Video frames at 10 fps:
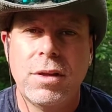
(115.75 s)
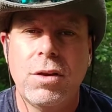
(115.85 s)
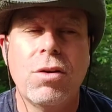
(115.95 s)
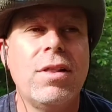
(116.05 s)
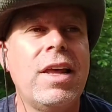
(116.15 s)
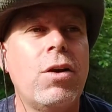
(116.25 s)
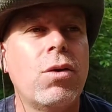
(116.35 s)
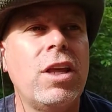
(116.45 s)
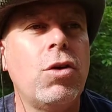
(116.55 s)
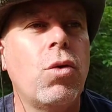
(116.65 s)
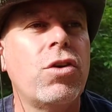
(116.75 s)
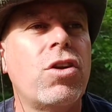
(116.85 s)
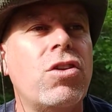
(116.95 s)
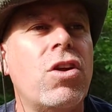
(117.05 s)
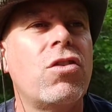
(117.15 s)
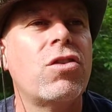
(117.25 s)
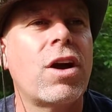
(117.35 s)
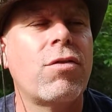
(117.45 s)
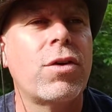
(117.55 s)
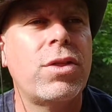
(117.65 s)
You're literally going to
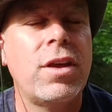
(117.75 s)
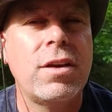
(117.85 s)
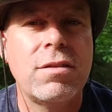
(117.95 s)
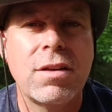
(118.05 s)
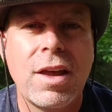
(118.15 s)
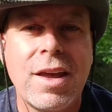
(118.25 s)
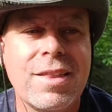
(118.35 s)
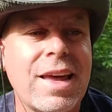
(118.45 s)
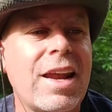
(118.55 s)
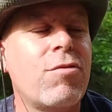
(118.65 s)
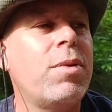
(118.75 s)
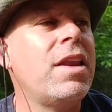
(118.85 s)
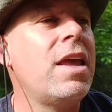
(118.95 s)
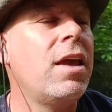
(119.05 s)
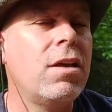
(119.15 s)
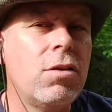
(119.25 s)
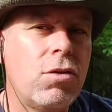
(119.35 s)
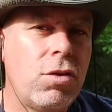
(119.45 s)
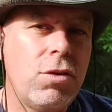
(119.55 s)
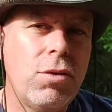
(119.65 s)
discover things that have been hidden
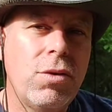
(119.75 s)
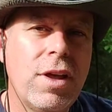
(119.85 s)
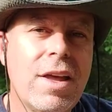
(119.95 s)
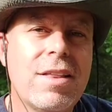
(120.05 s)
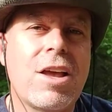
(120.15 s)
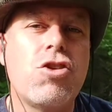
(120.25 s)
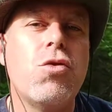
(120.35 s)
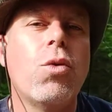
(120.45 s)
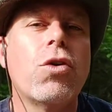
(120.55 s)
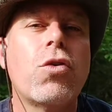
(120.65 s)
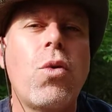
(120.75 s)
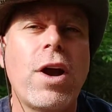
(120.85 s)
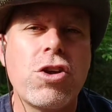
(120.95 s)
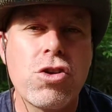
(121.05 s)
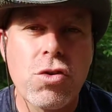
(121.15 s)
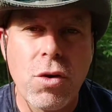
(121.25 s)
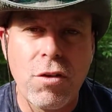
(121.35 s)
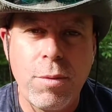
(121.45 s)
to you that you weren't quite sure of